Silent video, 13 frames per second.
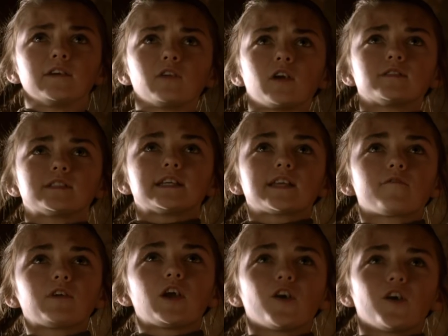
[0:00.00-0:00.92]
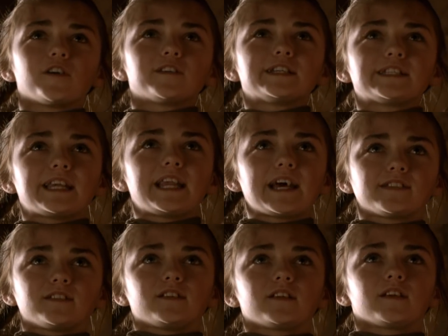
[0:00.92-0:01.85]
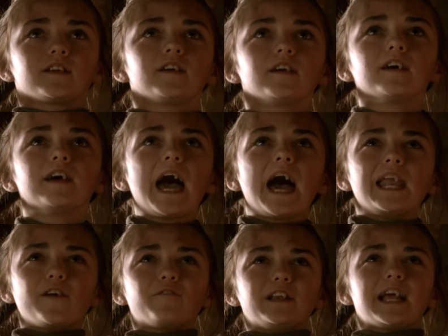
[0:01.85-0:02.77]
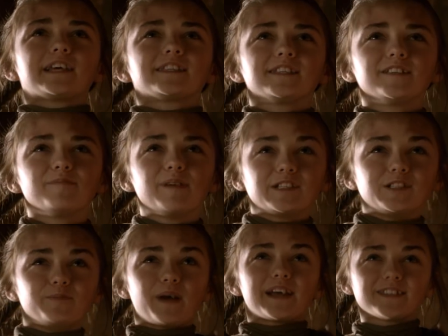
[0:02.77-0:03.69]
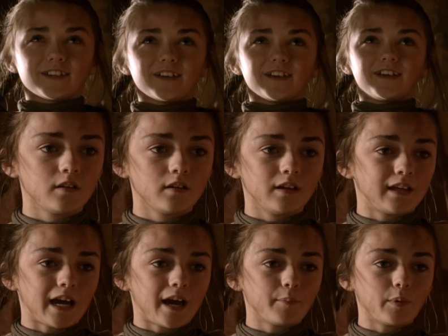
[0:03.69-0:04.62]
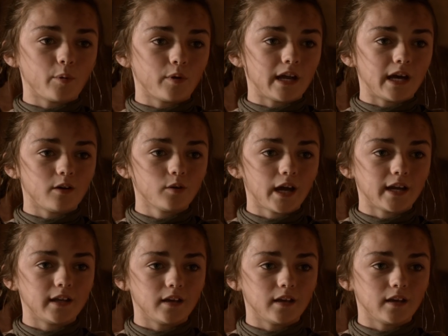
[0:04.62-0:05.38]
starts talking about a guy named Sirio, who must either be her teacher or her boyfriend. Young sad girl asks